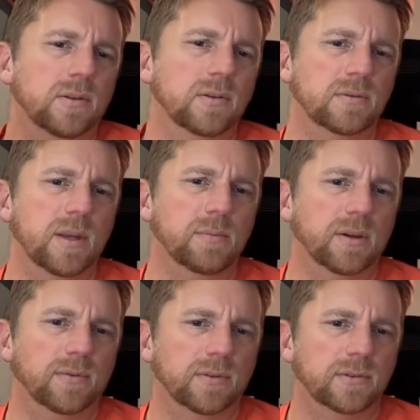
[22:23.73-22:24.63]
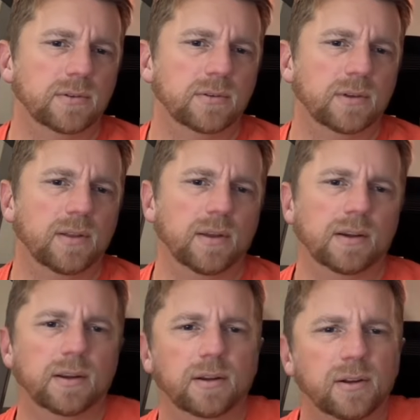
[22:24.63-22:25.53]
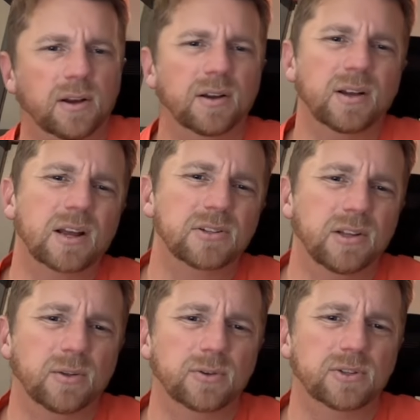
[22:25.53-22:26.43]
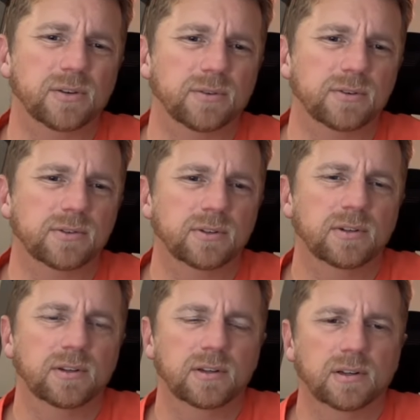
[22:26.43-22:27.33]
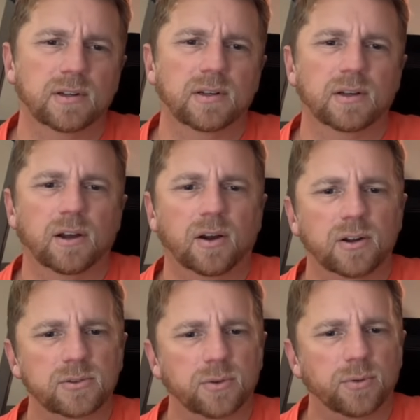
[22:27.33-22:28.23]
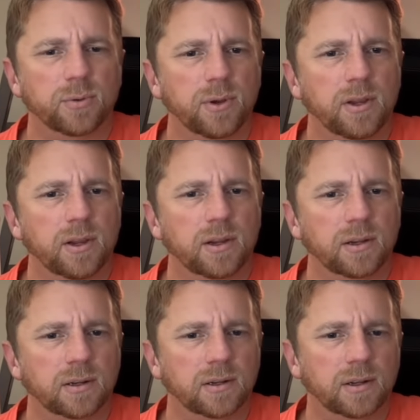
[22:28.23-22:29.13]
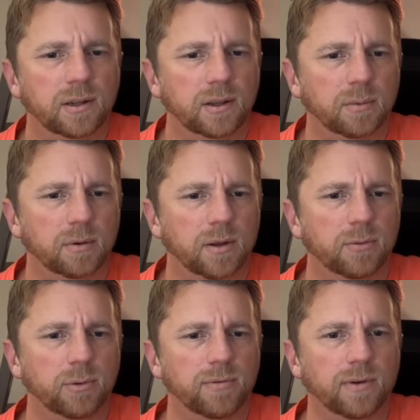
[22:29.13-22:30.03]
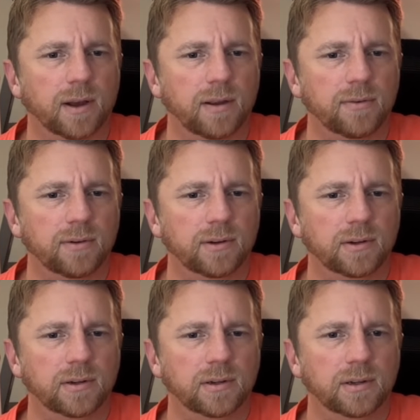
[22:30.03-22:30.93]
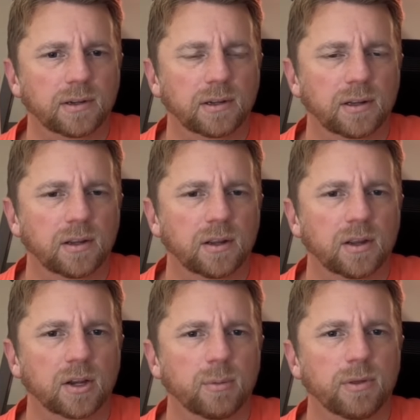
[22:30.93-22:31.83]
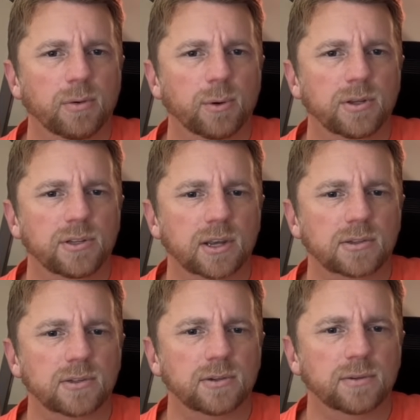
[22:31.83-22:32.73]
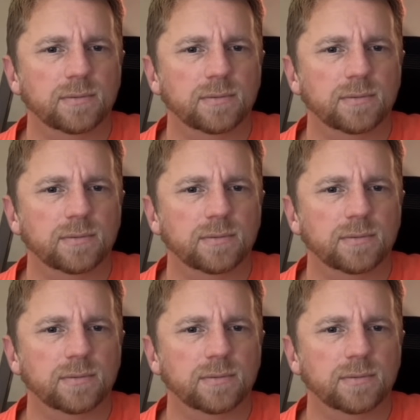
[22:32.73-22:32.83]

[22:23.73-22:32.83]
Same difference, I think. No, actually, there's a difference. All right, so 3, probably 3 5. Could be 3 6 too.